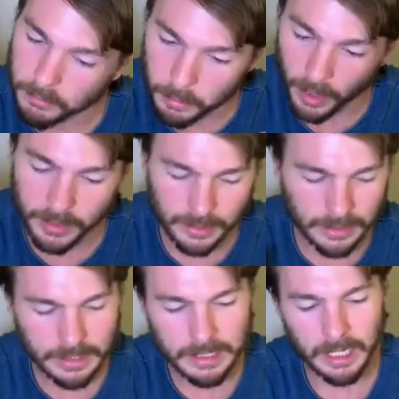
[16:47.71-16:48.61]
But
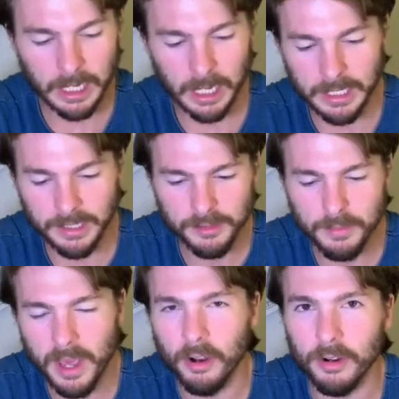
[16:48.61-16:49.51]
it does
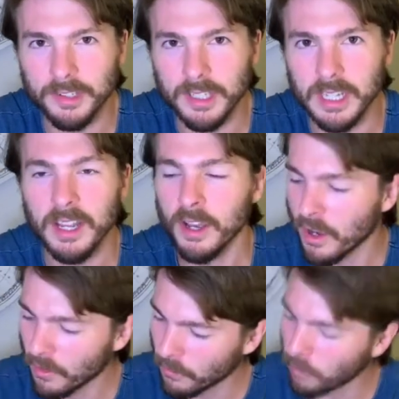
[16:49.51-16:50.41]
matter to see
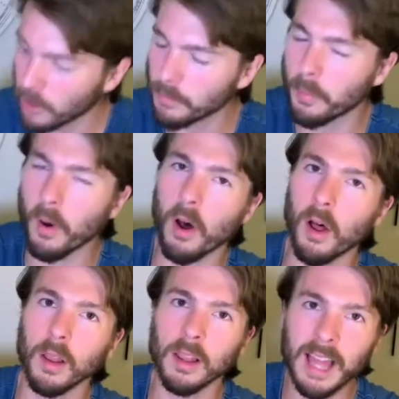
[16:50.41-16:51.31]

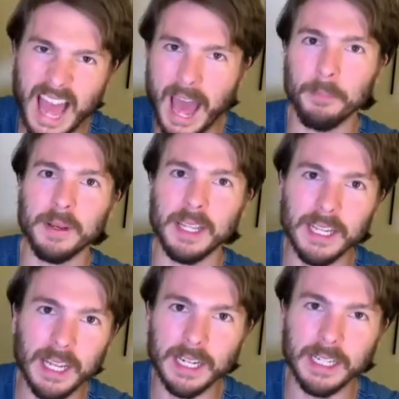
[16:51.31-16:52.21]
football
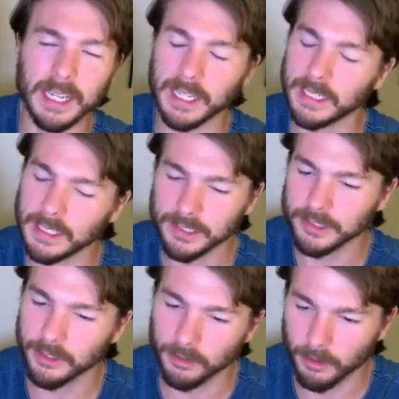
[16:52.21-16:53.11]
happening again. It's
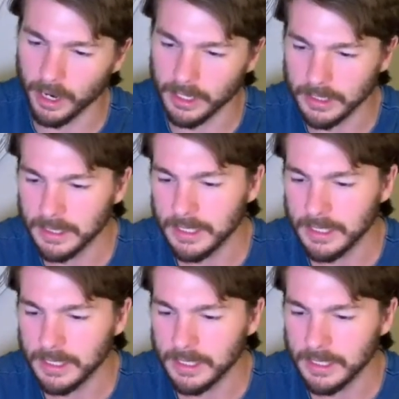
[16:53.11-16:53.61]
so great.